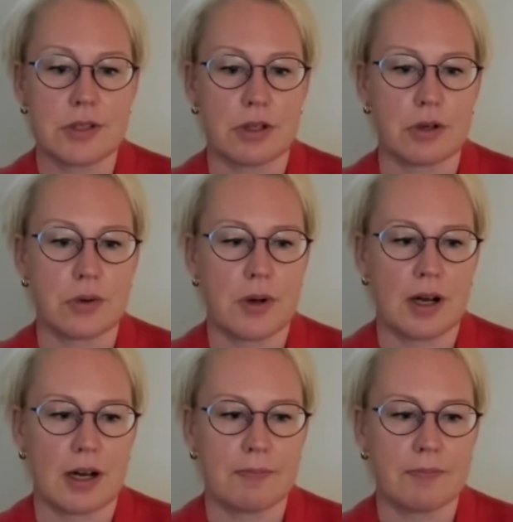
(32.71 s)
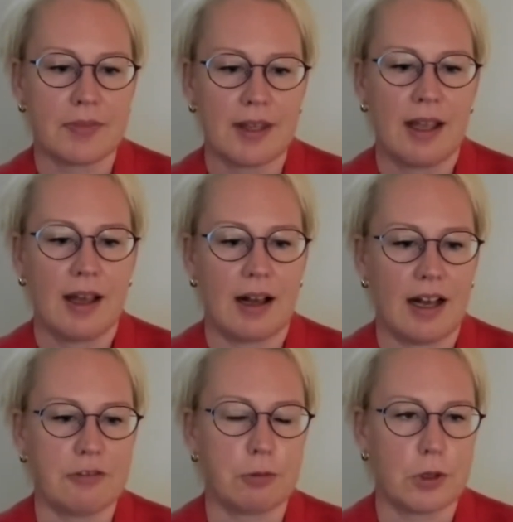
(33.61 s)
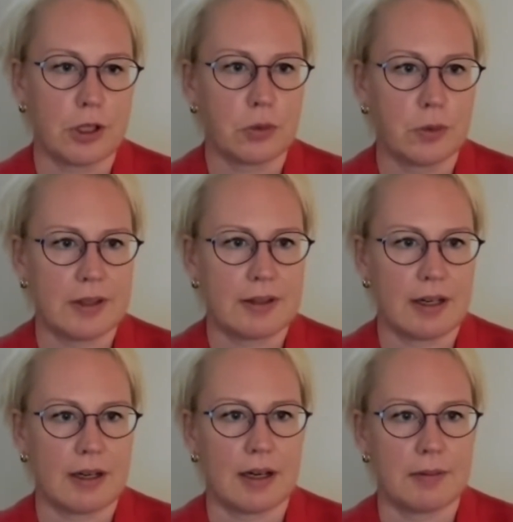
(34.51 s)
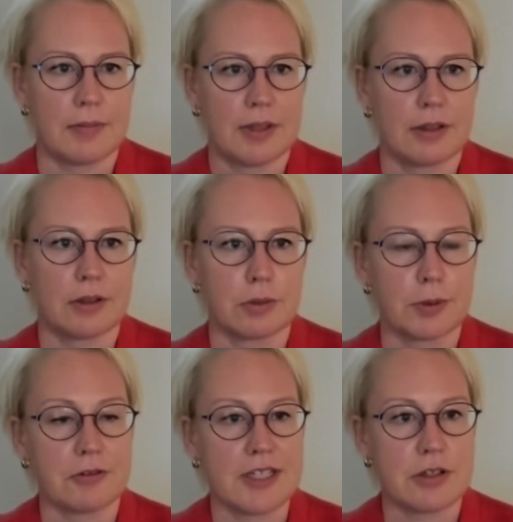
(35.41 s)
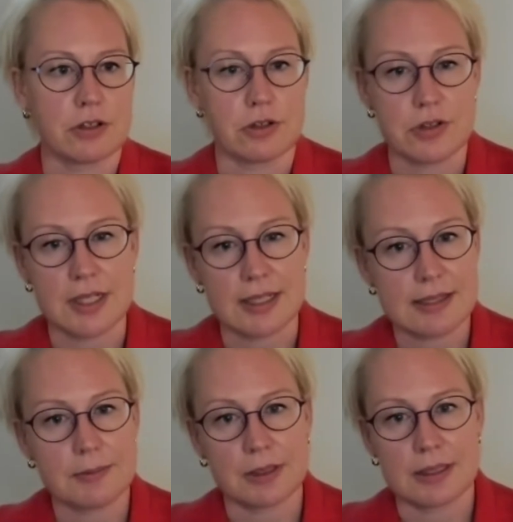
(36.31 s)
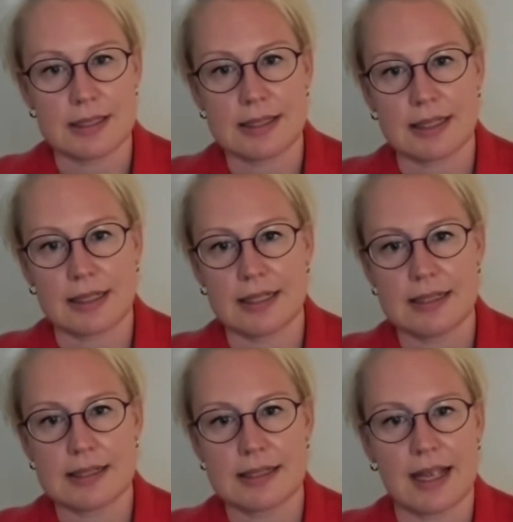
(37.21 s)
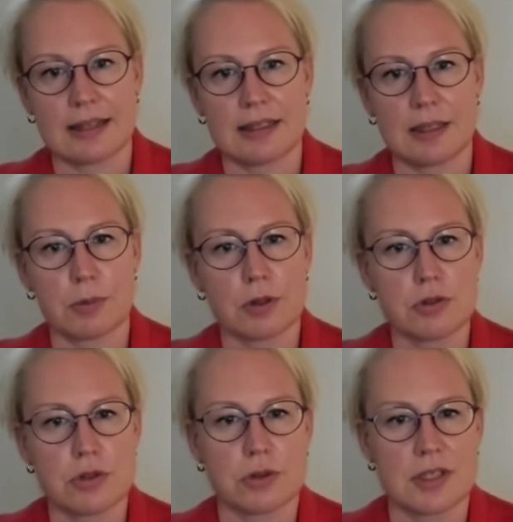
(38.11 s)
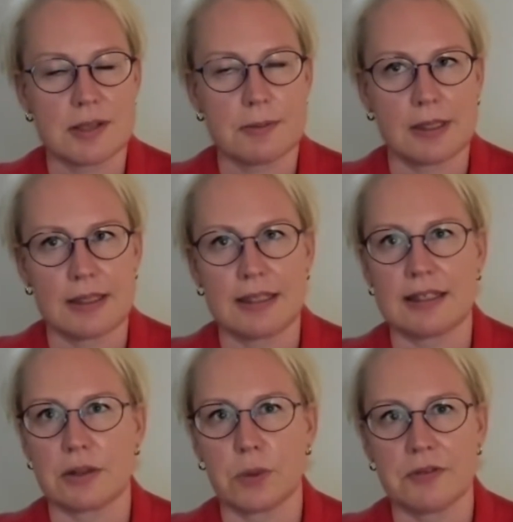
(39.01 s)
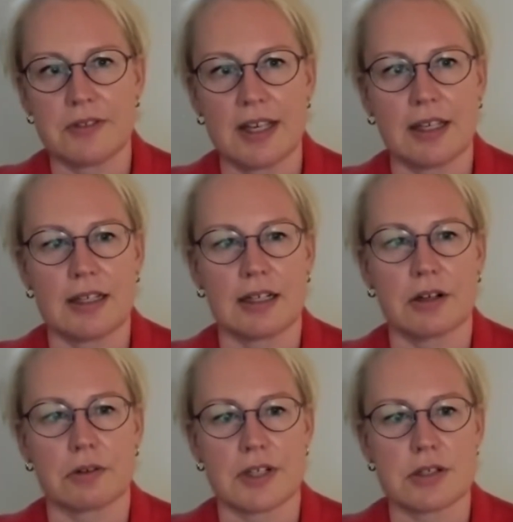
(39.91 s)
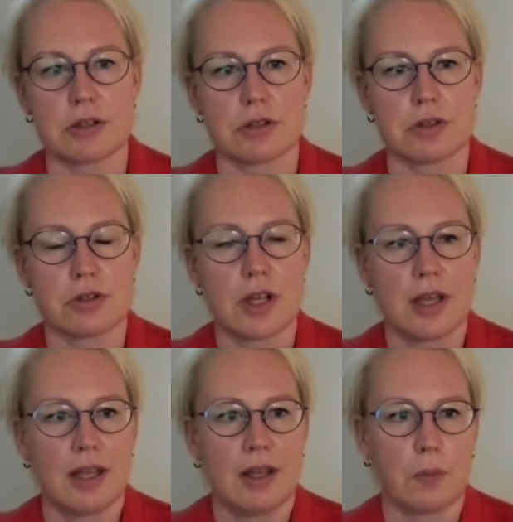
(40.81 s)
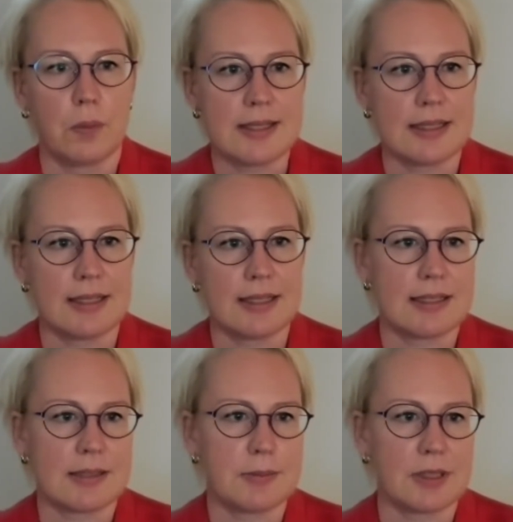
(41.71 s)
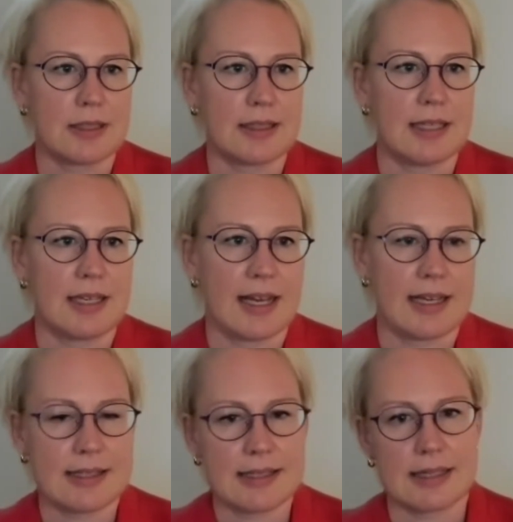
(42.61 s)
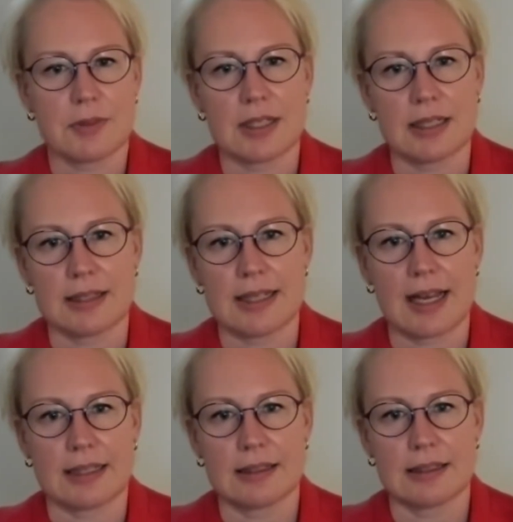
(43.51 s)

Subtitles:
So I've worked with a group of researchers in disability studies, and the approach to disability that we've taken in our research, we see disability as something that